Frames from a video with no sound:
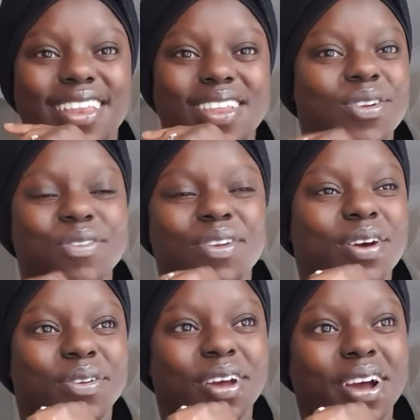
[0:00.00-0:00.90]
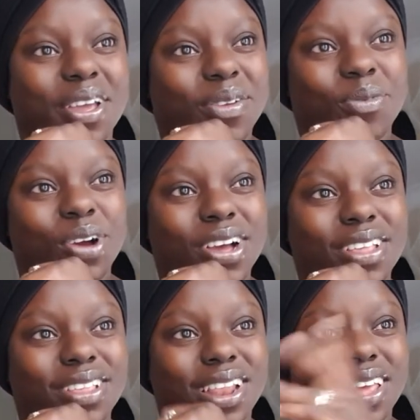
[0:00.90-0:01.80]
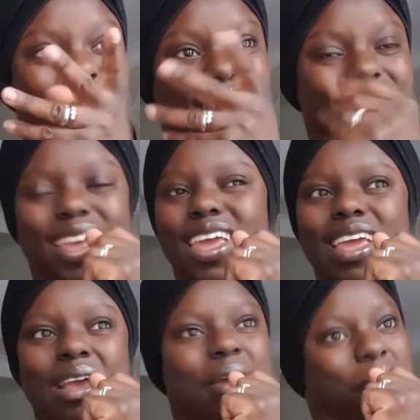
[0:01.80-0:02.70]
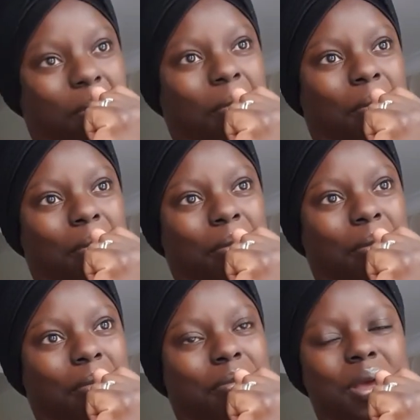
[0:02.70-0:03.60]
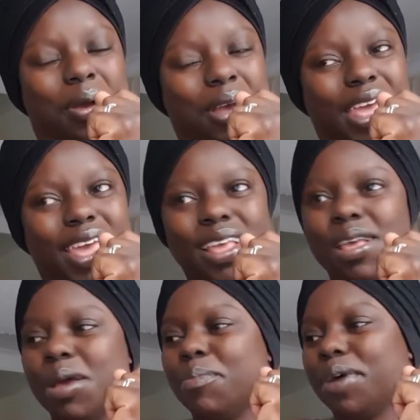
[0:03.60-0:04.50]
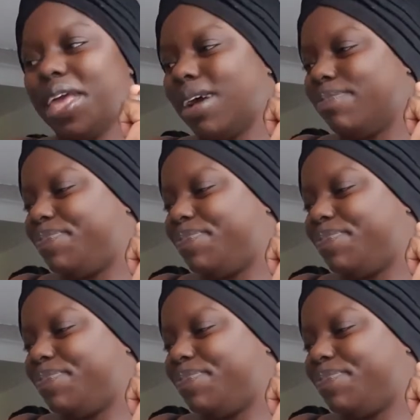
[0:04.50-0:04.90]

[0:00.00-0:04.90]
You don't even know how iron works. Like, I'm like, okay, but yeah,